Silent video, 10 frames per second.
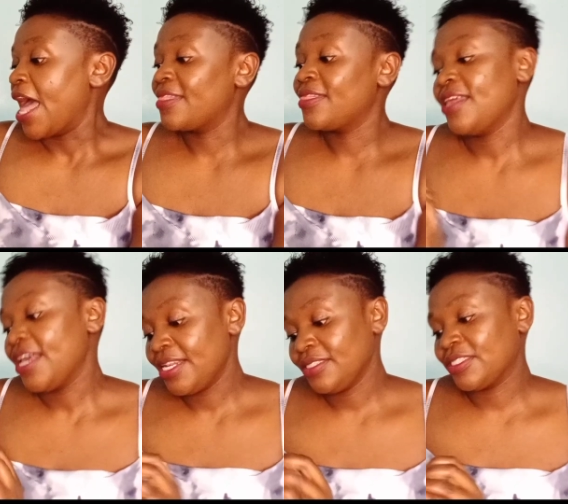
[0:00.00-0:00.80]
and
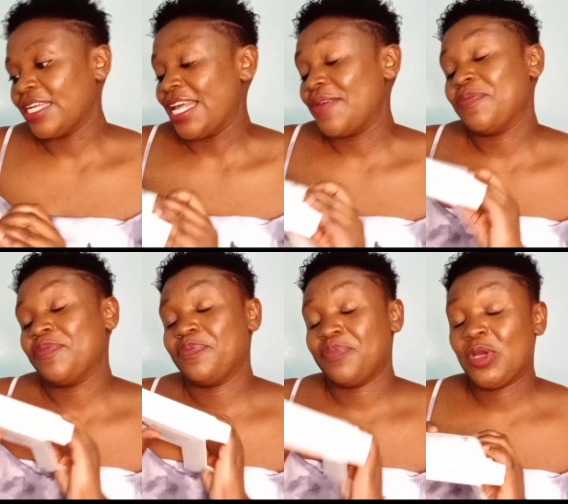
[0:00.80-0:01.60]
then
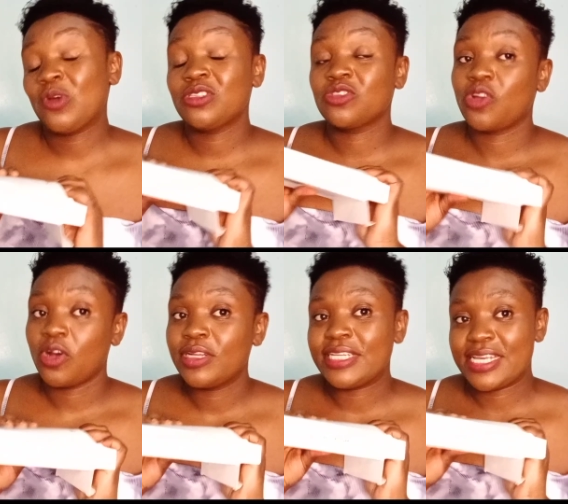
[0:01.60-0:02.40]
because
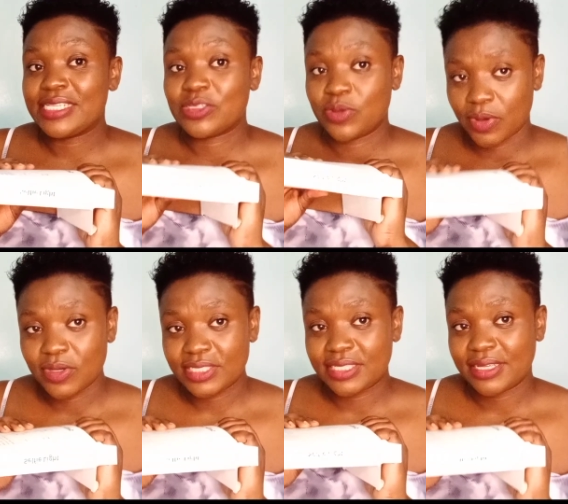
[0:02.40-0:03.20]
god is
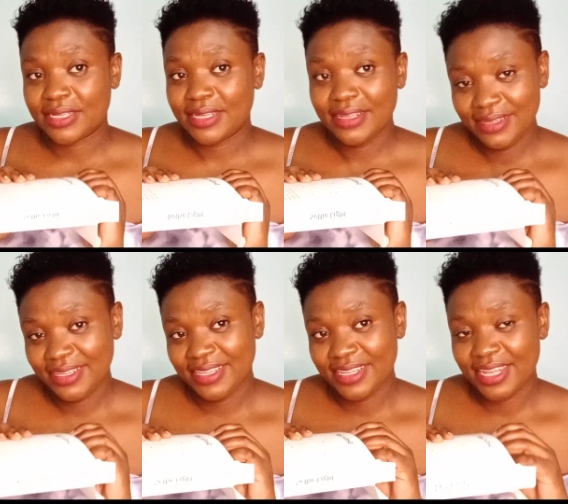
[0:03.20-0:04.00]
god yeah